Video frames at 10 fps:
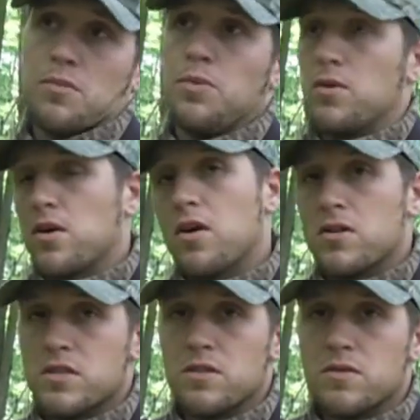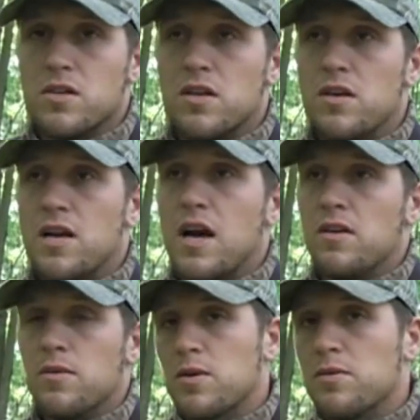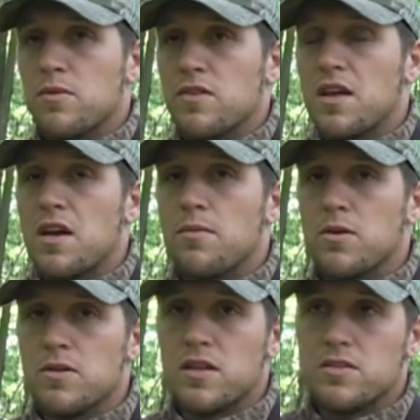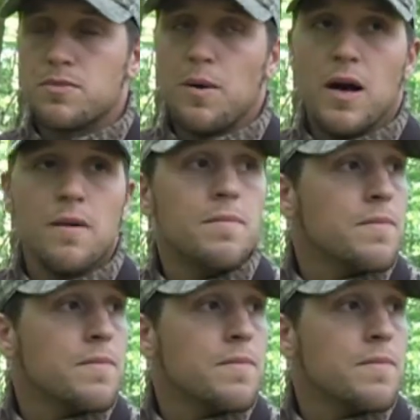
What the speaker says: gonna go pull the card and see what's on there now, and then we're gonna move the camera to another spot.